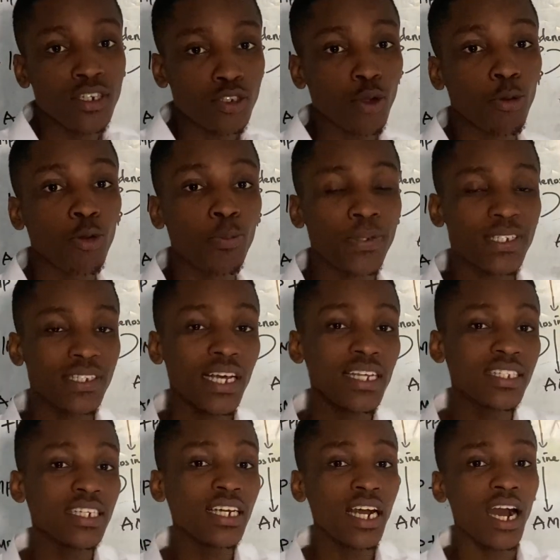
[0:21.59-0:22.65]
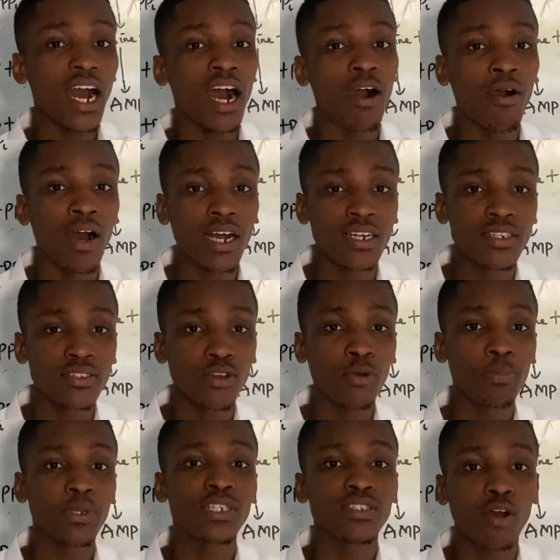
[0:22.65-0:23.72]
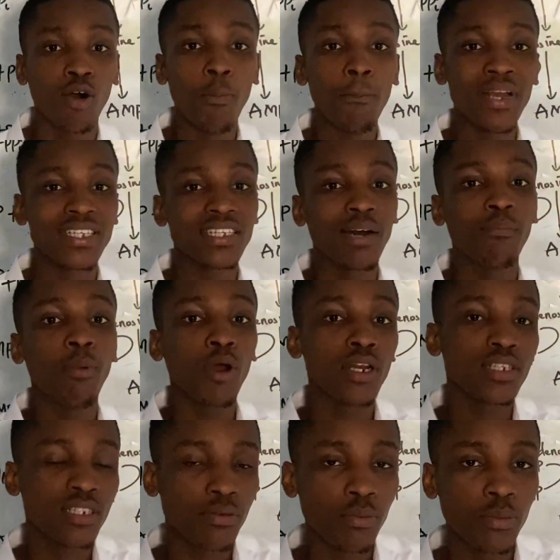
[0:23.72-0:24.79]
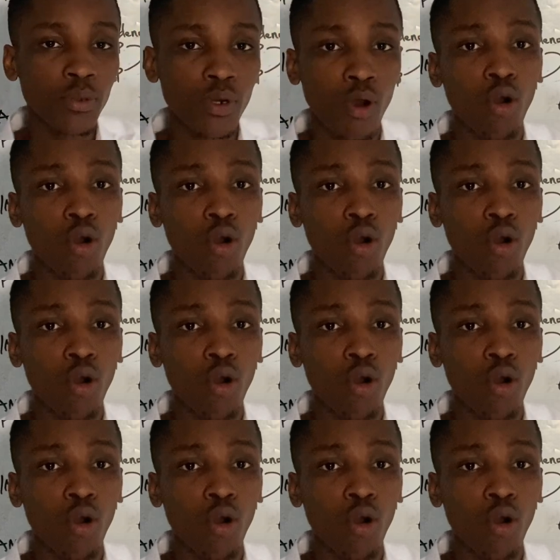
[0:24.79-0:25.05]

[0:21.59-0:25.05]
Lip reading: So we'll be starting our topics on metabolism